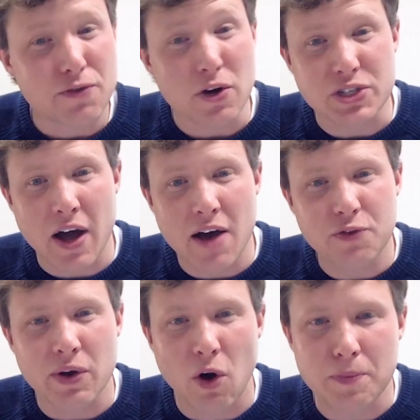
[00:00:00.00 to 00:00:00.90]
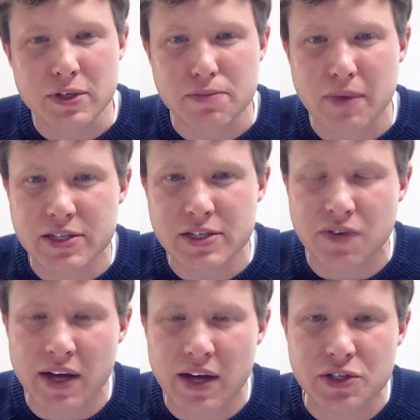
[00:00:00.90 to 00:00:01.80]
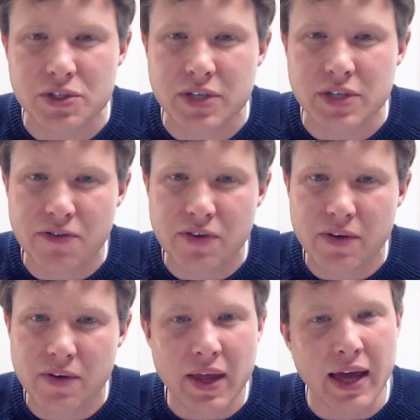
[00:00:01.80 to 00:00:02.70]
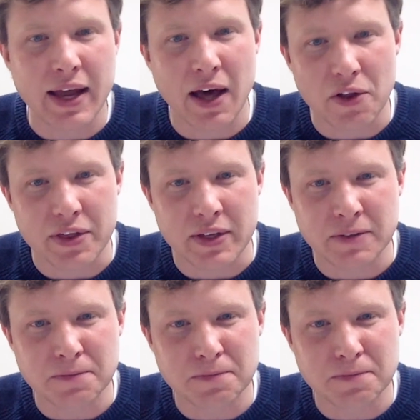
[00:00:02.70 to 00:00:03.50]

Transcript: First off, we hope this message finds you safe and healthy.